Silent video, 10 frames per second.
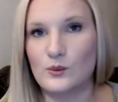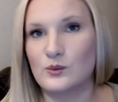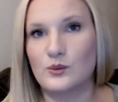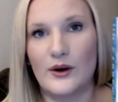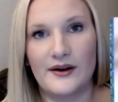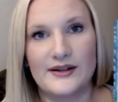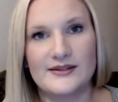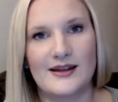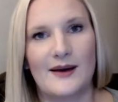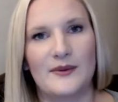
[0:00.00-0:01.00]
where he's
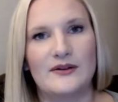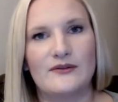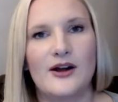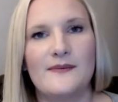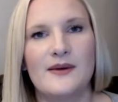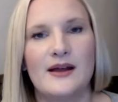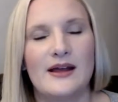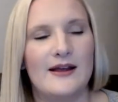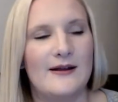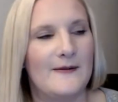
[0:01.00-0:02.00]
coming from,
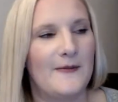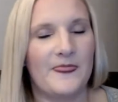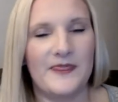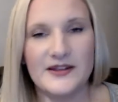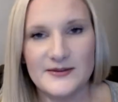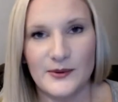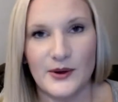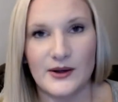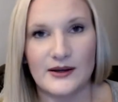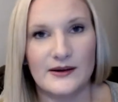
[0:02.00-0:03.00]
this
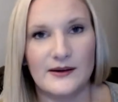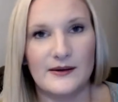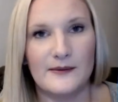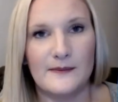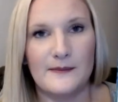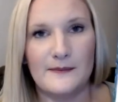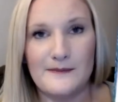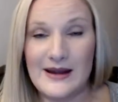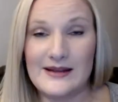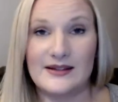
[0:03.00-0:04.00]
book
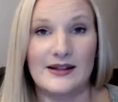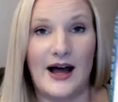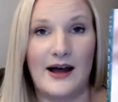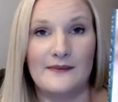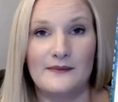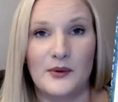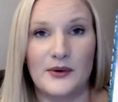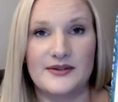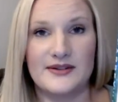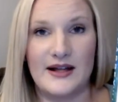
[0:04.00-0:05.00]
makes a lot
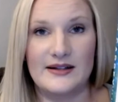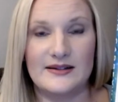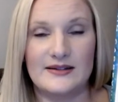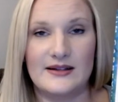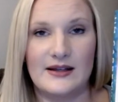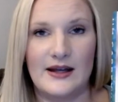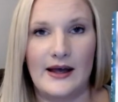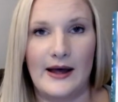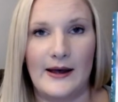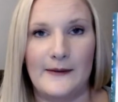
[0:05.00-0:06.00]
more sense.
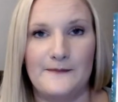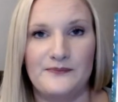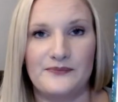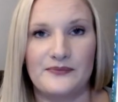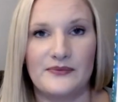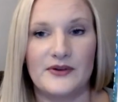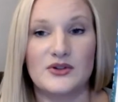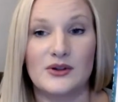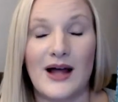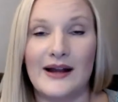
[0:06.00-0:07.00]
There's
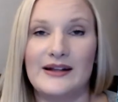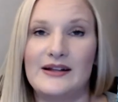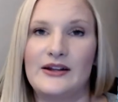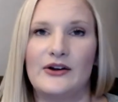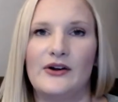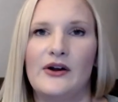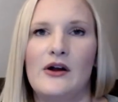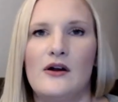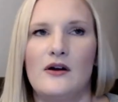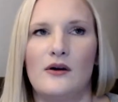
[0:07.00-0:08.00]
a lot in here
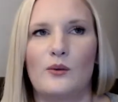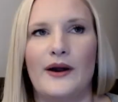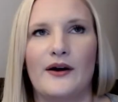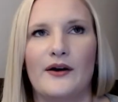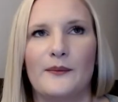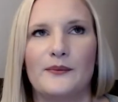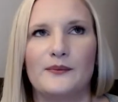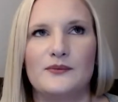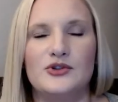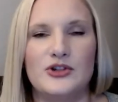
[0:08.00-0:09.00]
where
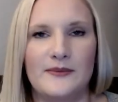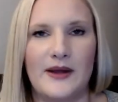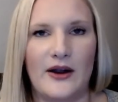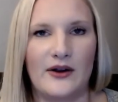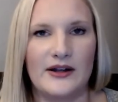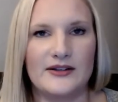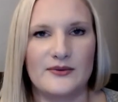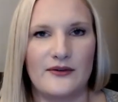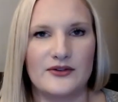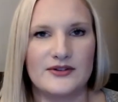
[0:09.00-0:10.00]
Jim Carrey is
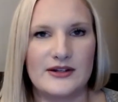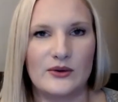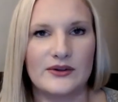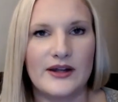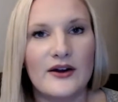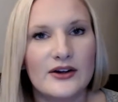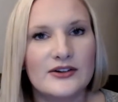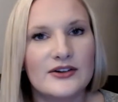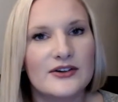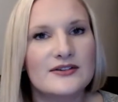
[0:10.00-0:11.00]
referencing old
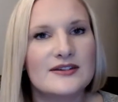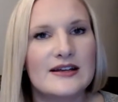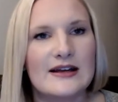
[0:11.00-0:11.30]
characters.